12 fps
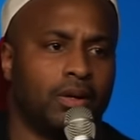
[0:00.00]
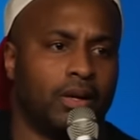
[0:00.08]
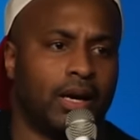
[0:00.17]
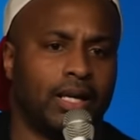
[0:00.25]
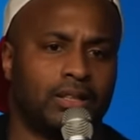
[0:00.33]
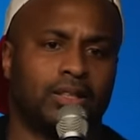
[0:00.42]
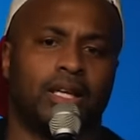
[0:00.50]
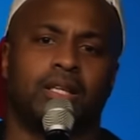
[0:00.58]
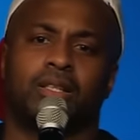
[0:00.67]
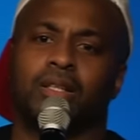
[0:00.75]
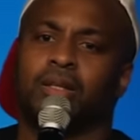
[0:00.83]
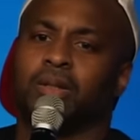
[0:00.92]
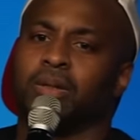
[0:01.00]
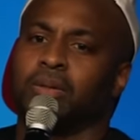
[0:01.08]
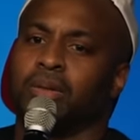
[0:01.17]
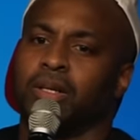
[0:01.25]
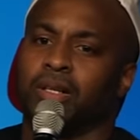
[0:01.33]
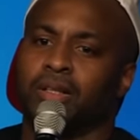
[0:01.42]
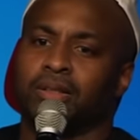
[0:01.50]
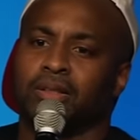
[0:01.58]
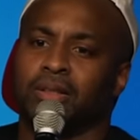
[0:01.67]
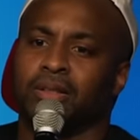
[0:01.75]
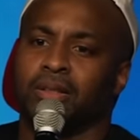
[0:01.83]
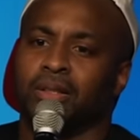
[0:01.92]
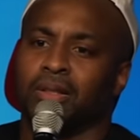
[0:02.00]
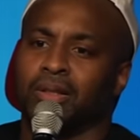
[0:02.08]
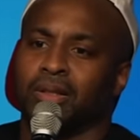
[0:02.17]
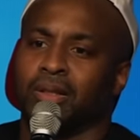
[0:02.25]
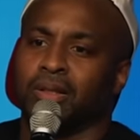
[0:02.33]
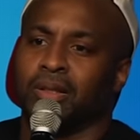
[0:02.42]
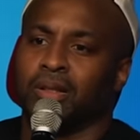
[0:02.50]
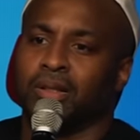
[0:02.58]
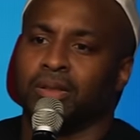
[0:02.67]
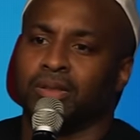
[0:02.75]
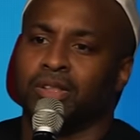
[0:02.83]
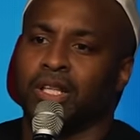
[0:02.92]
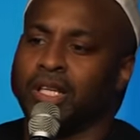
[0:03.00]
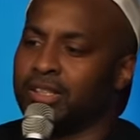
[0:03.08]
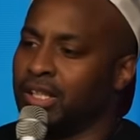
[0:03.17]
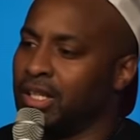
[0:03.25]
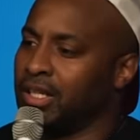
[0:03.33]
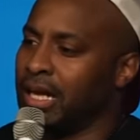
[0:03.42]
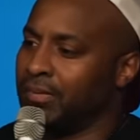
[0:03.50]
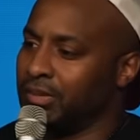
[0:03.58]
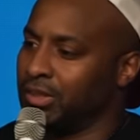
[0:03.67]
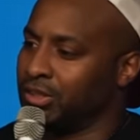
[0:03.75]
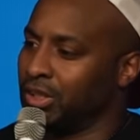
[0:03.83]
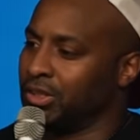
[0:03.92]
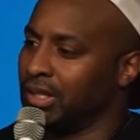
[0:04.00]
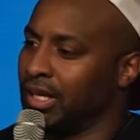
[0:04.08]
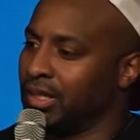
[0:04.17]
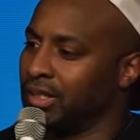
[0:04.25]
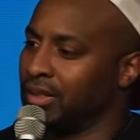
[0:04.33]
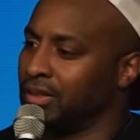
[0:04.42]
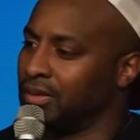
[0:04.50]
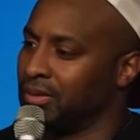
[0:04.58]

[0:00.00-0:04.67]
I used to date a girl who uh, she didn't she didn't have good church etiquette,